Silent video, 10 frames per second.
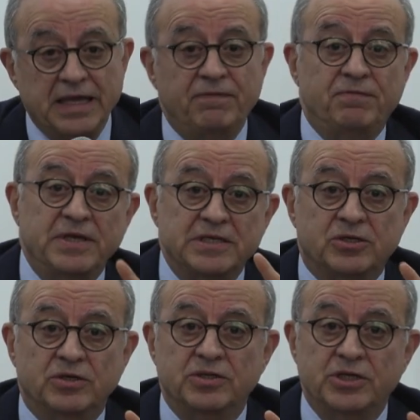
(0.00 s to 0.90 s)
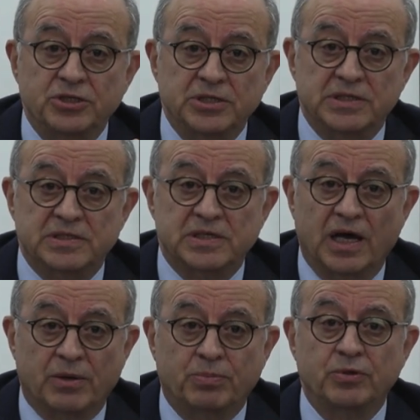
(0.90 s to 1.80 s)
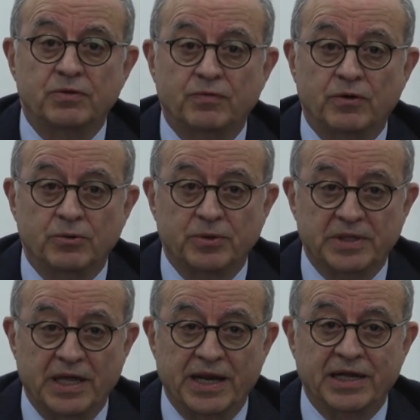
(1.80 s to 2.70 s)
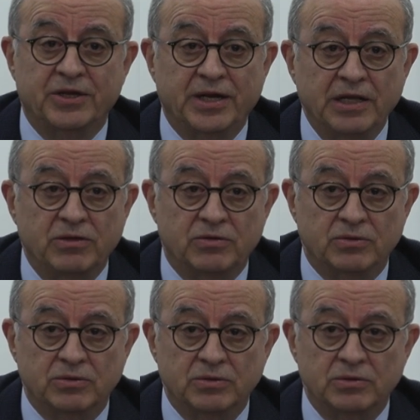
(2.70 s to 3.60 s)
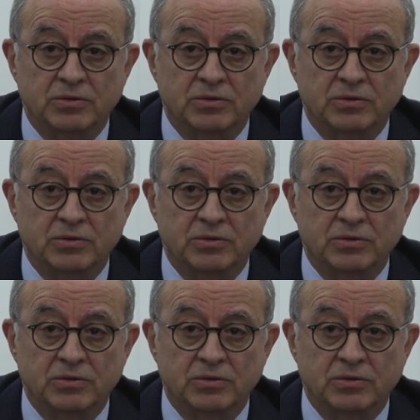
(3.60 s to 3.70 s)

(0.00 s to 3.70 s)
If these conditions are put forward and agreed to,